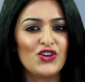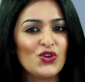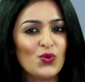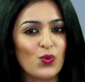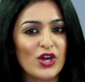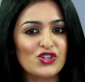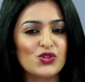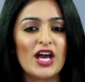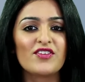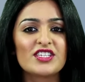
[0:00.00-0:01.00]
You wish
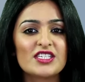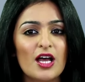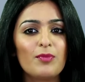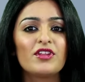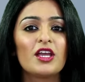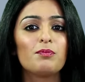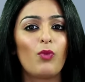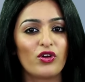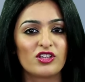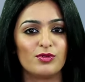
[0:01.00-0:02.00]
you'd have something
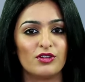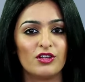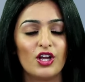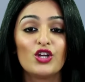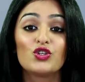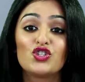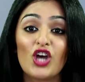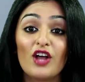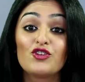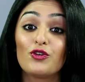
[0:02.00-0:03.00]
portable to
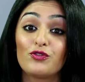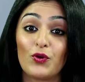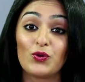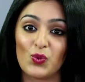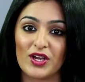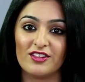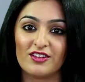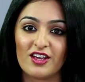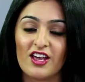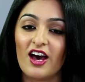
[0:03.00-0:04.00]
charge your phone with,
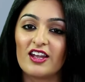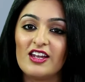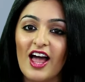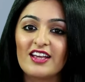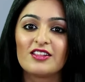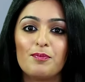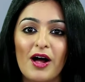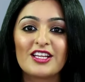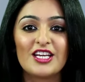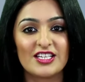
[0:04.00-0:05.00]
unlike the
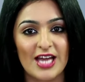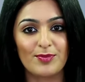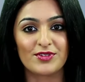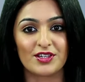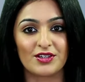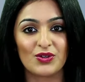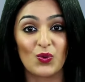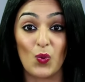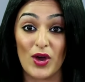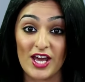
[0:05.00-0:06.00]
bulky adapter,
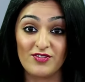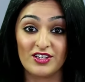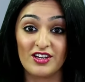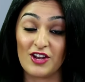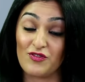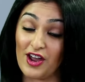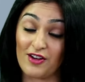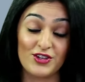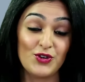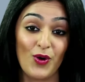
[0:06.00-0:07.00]
whenever and wherever you